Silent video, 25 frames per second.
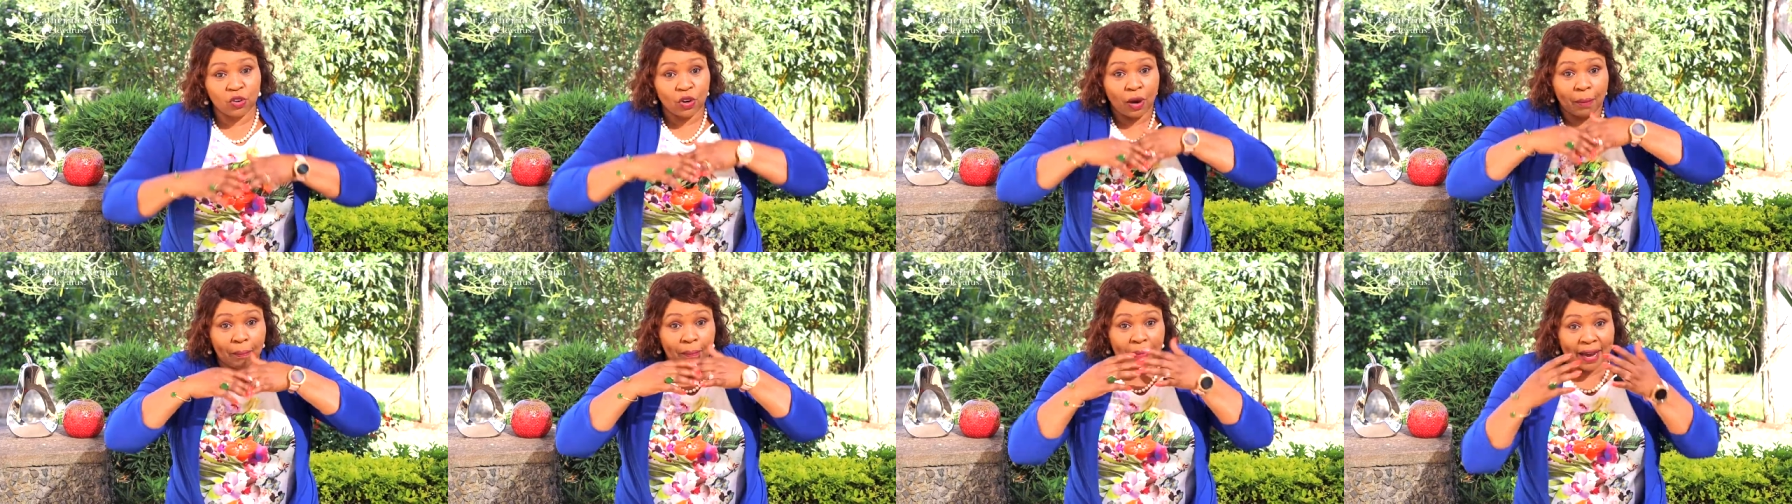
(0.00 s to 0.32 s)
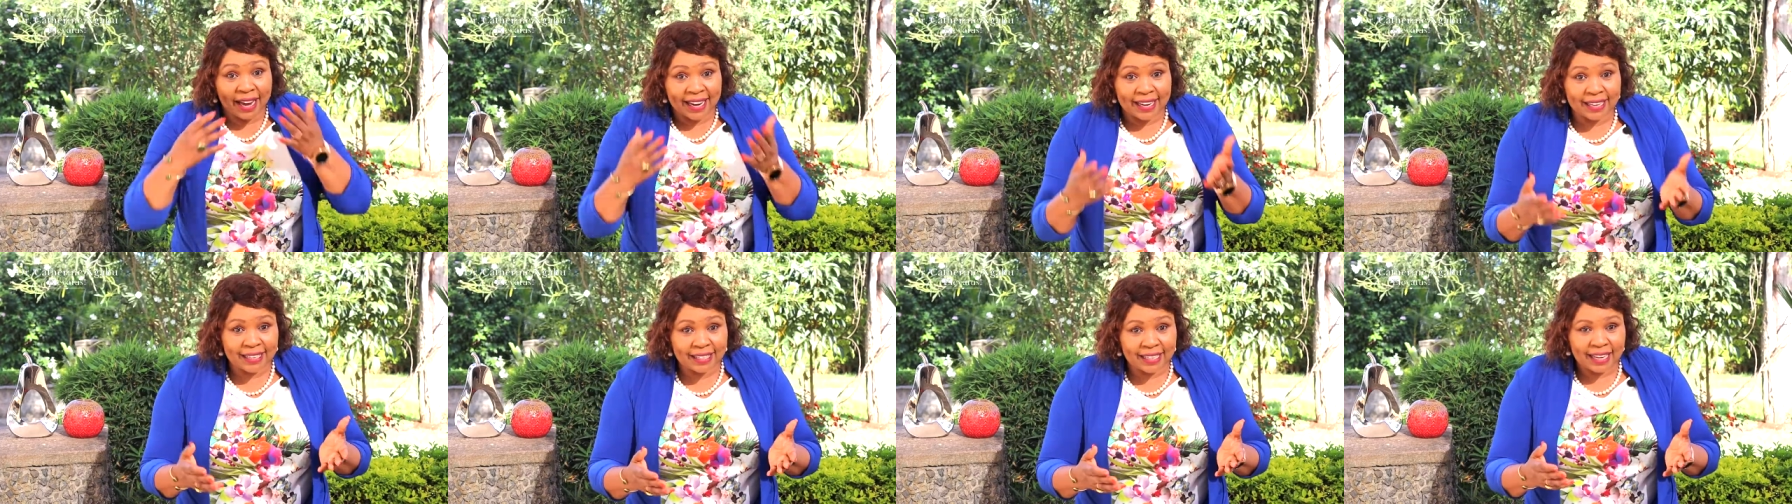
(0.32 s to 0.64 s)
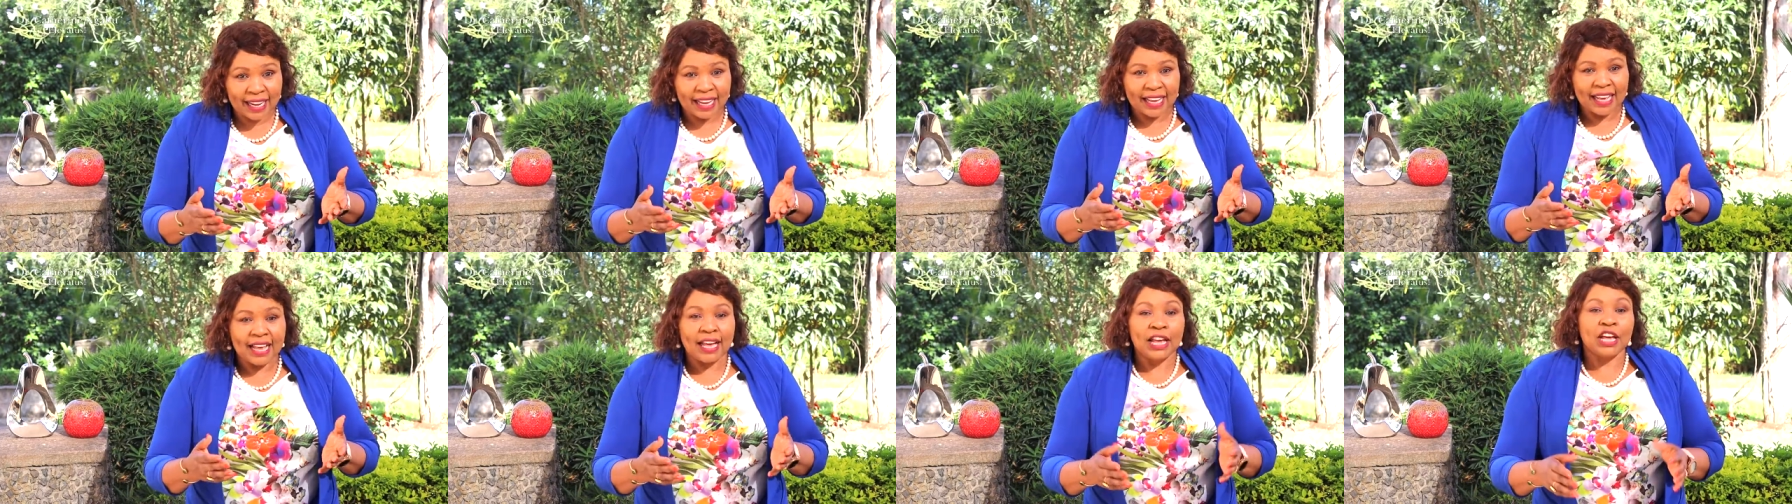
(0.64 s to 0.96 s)
your mind,
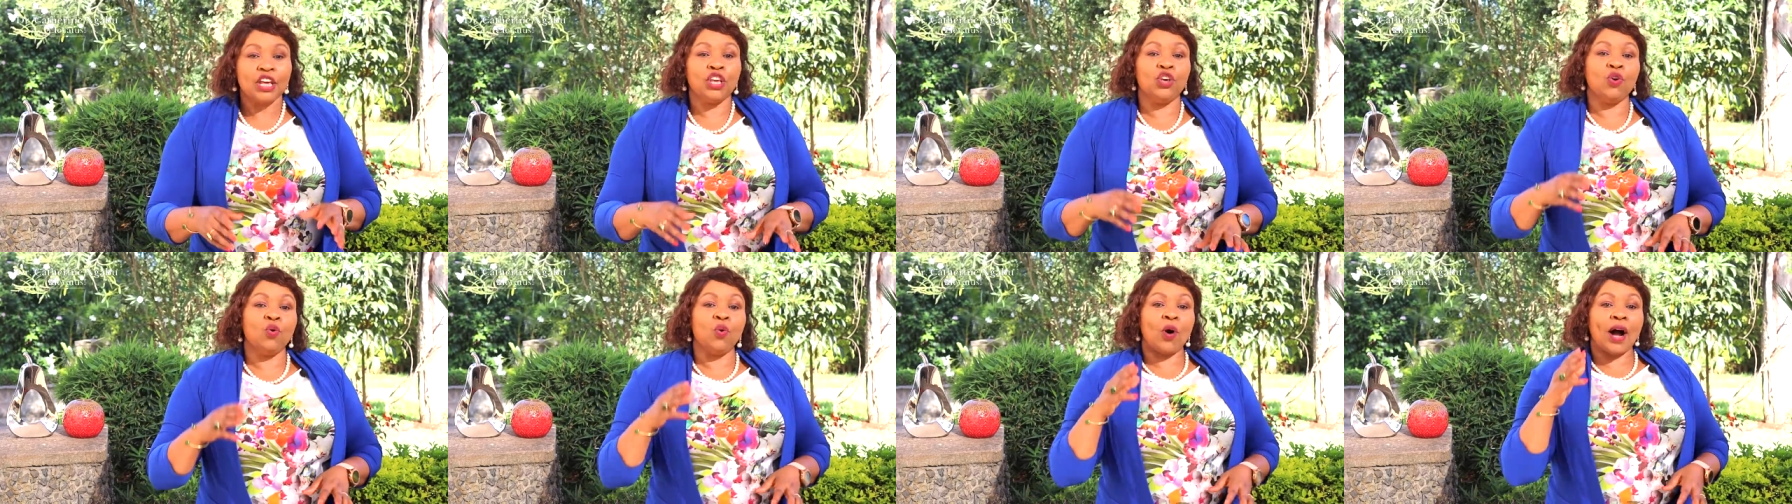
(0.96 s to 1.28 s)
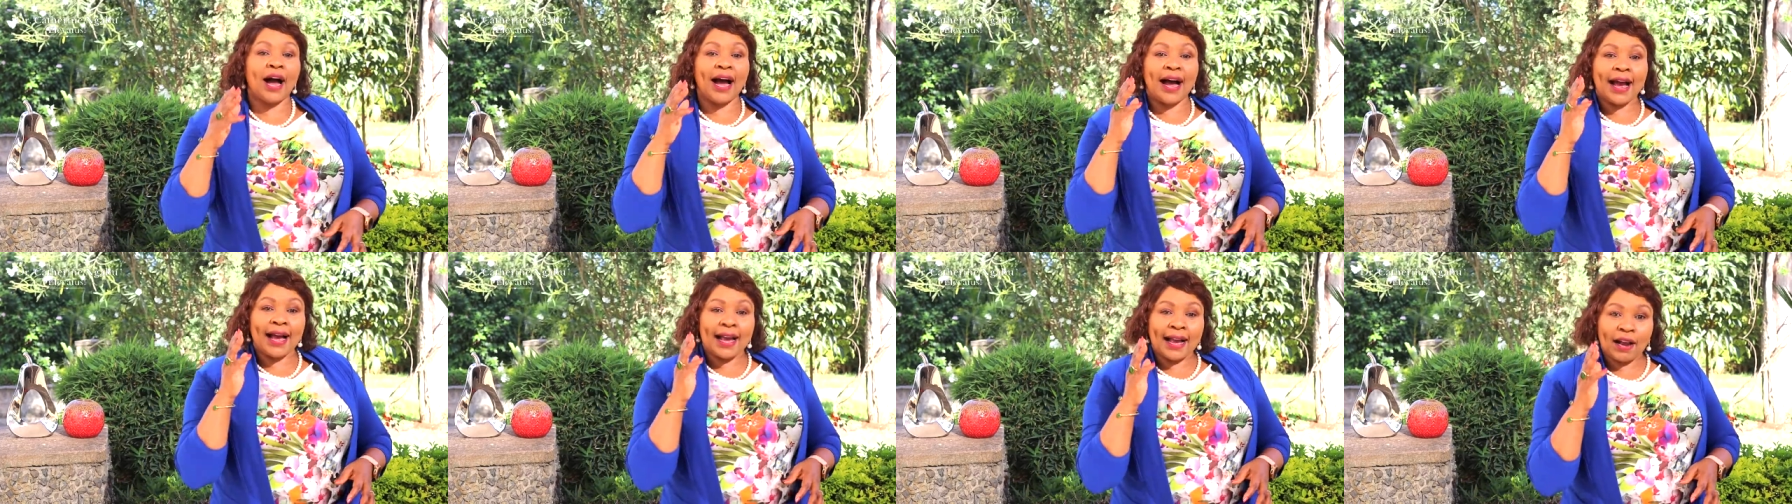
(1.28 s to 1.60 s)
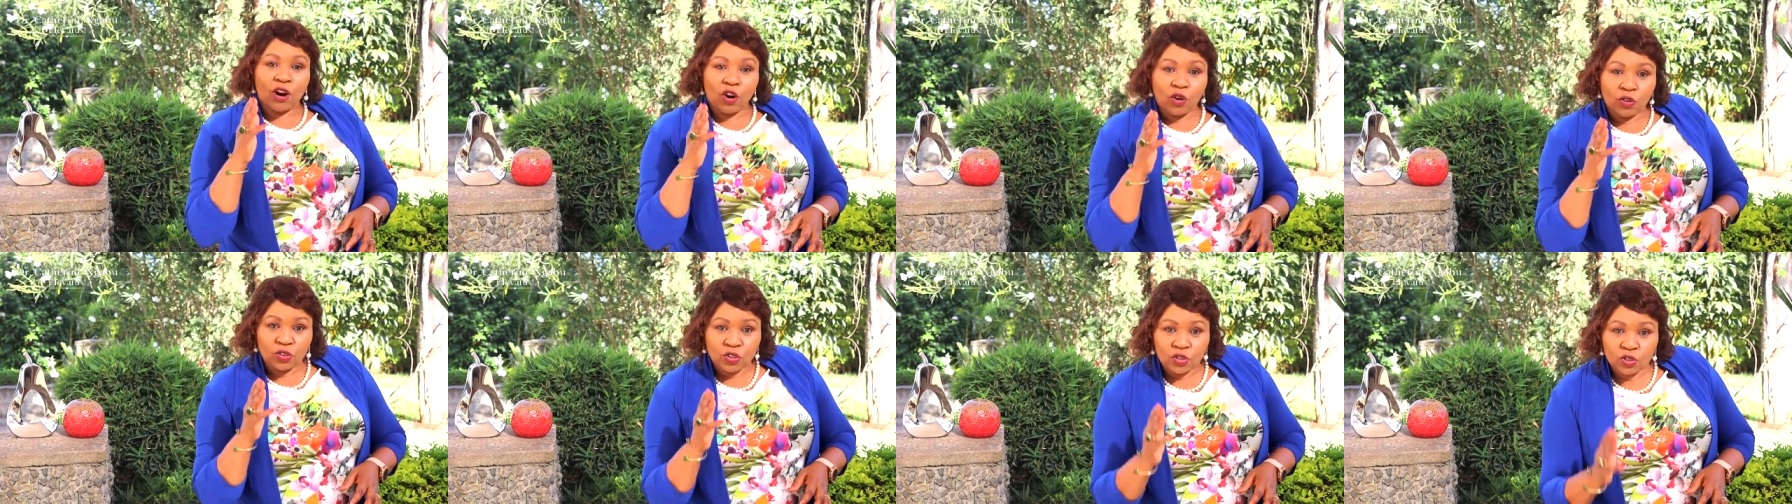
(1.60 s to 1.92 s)
you are
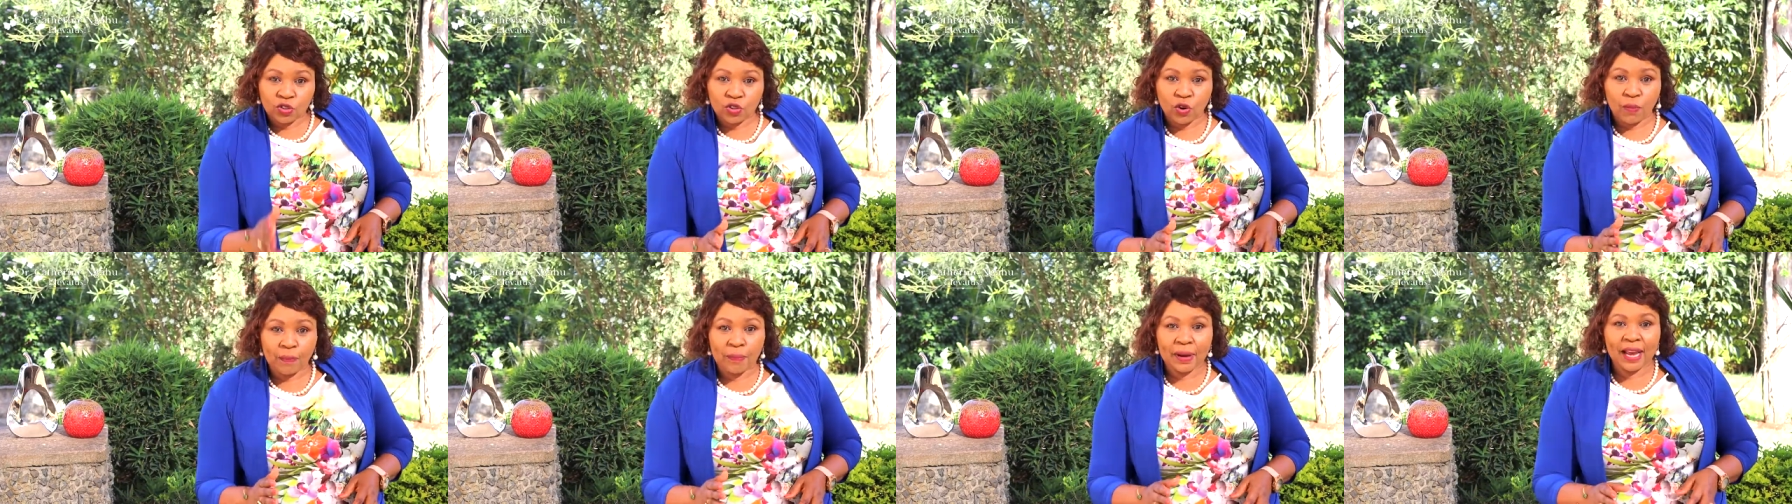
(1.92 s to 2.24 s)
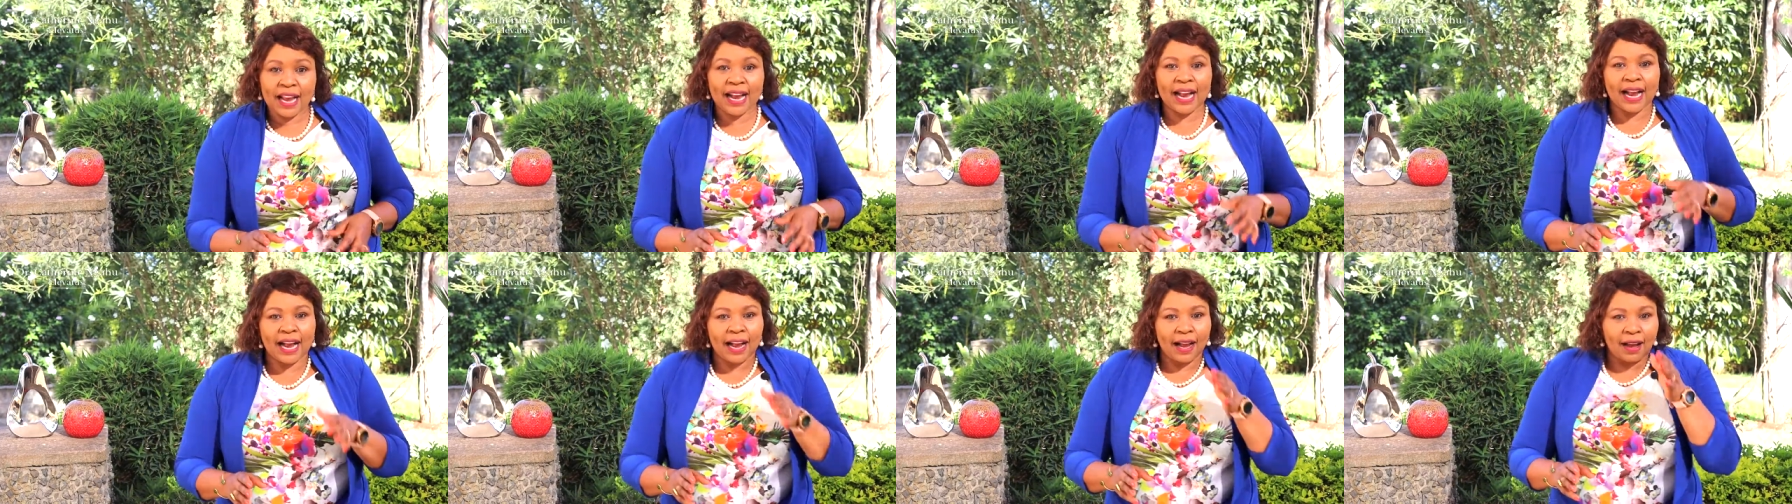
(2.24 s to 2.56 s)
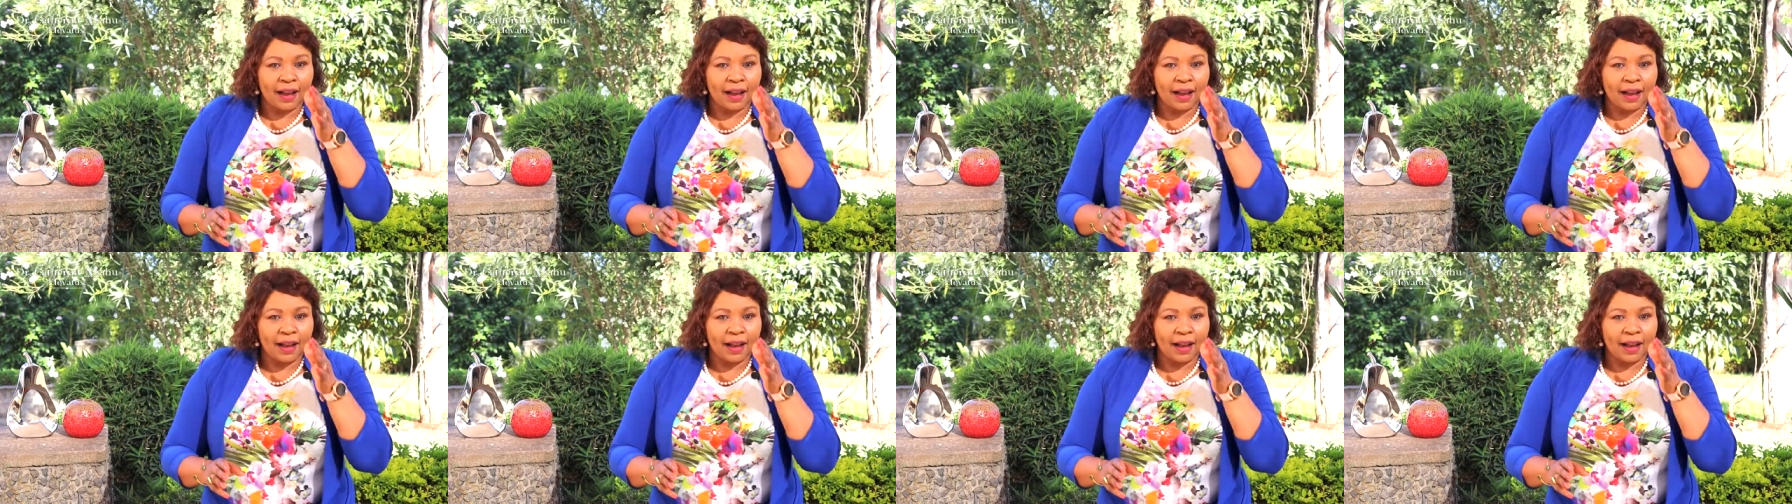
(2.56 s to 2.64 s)
consuming